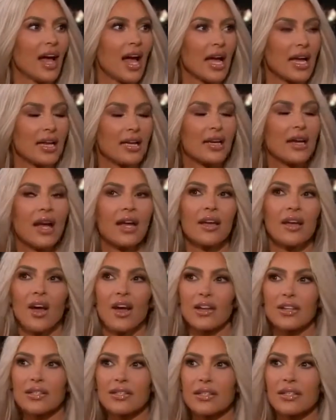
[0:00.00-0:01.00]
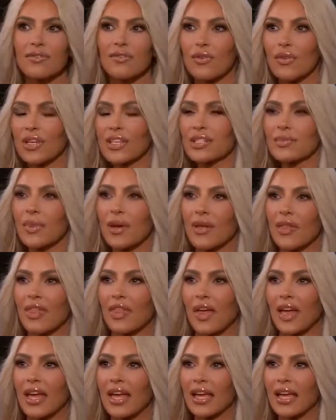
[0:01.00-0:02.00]
I got into the voicemail
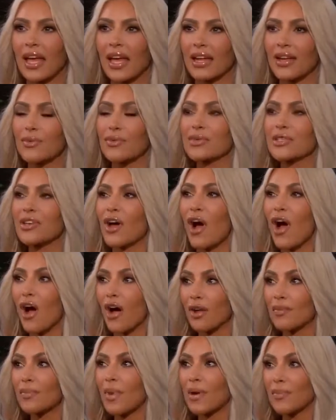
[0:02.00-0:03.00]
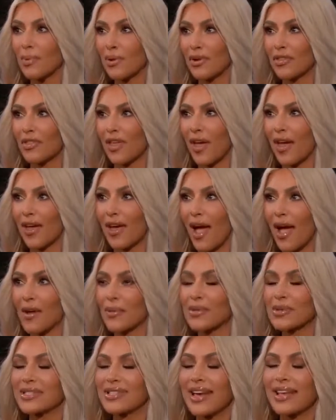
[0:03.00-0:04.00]
thing, and it was on my birthday. I
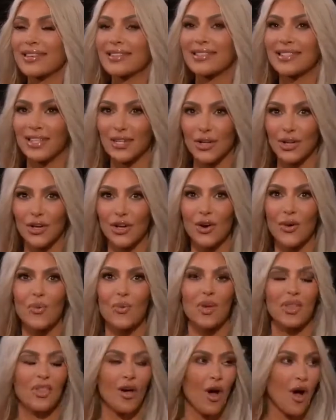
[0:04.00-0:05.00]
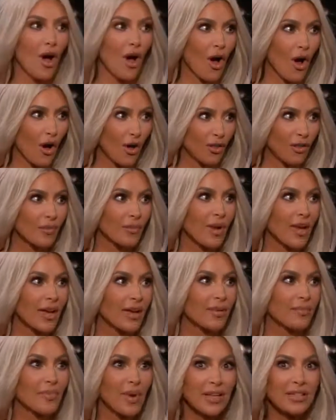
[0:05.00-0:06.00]
was at dinner with all of
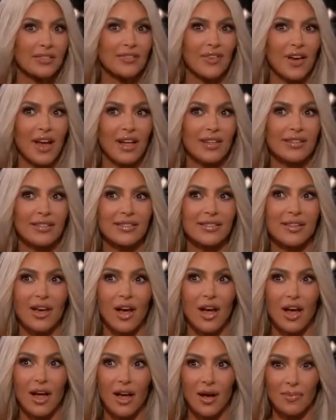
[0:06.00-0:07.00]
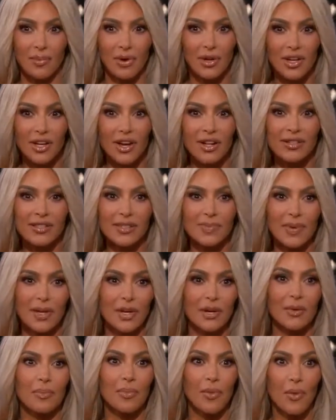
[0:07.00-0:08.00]
my best friends, put it on
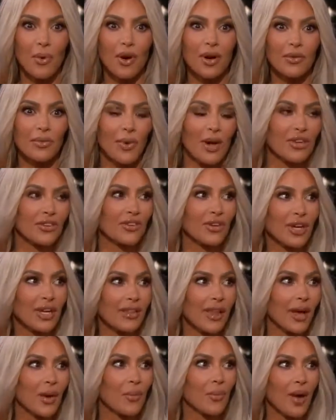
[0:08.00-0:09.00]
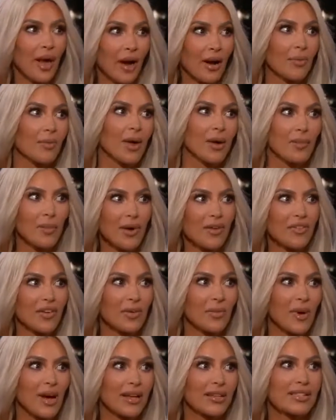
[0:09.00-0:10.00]
speakerboard, wondering, where my
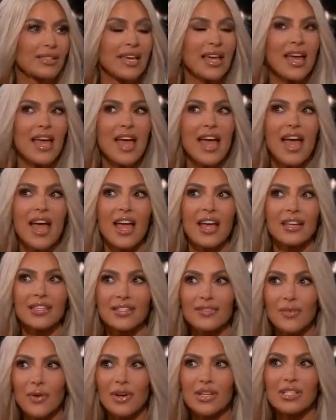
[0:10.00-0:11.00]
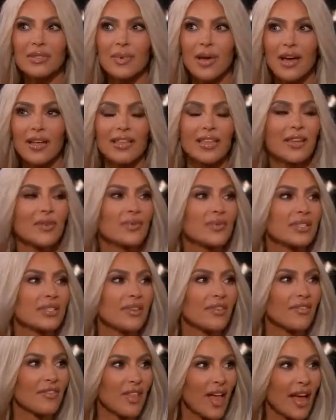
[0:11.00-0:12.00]
boyfriend was, his voicemail, he was
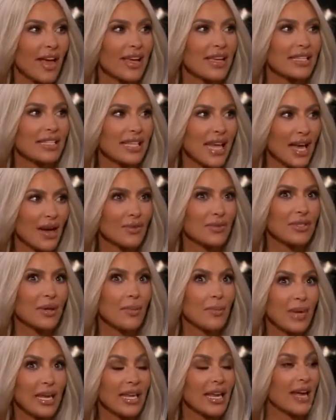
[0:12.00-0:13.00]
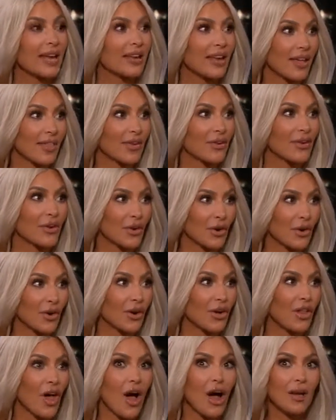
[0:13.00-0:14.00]
flying in town to meet another
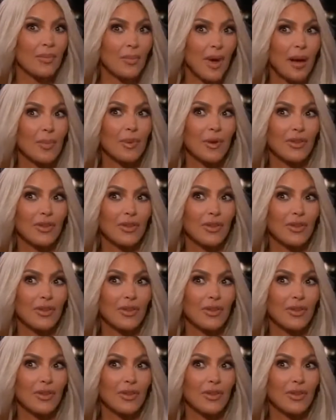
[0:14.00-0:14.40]
girl on my